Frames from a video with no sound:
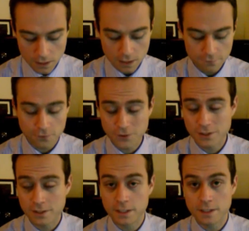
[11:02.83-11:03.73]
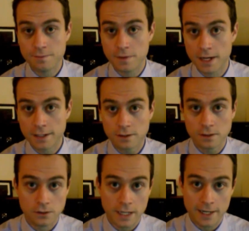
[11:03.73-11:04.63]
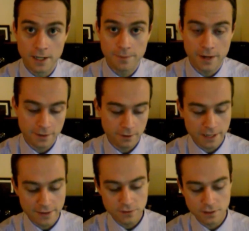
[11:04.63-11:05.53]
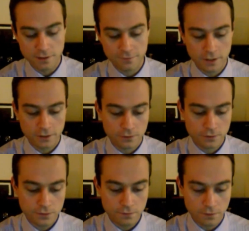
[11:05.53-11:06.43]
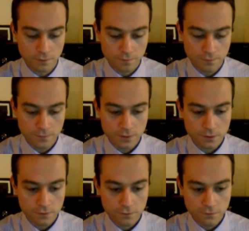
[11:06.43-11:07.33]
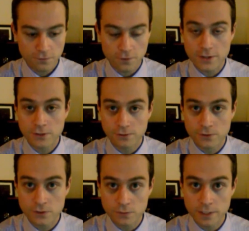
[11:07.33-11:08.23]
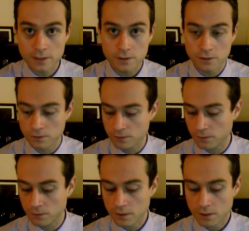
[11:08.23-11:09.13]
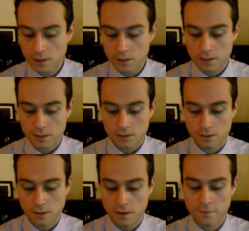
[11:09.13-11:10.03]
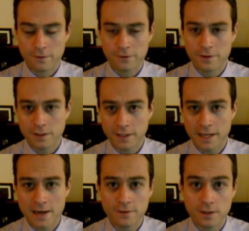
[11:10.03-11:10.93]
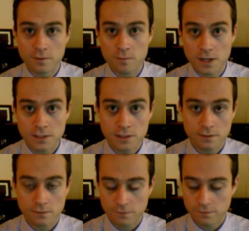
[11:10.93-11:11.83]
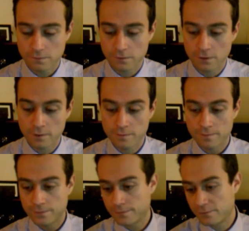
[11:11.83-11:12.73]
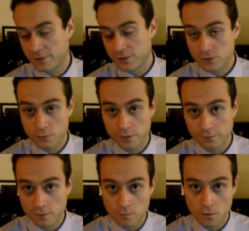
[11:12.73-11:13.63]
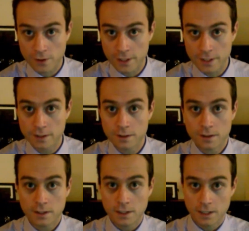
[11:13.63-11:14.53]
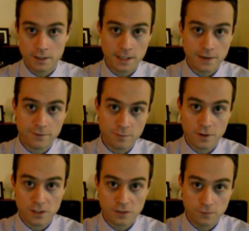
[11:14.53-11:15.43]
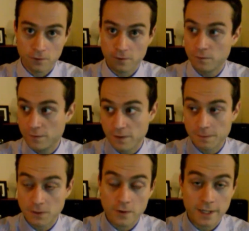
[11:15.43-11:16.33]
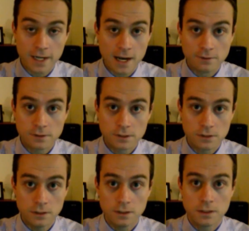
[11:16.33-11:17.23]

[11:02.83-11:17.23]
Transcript: Unfortunately, in my cologne lineup, I either have stuff that goes from fresh or sweet to very like heavy or musk for fresh or sweet for the morning, and then heavier musk for if I'm going out to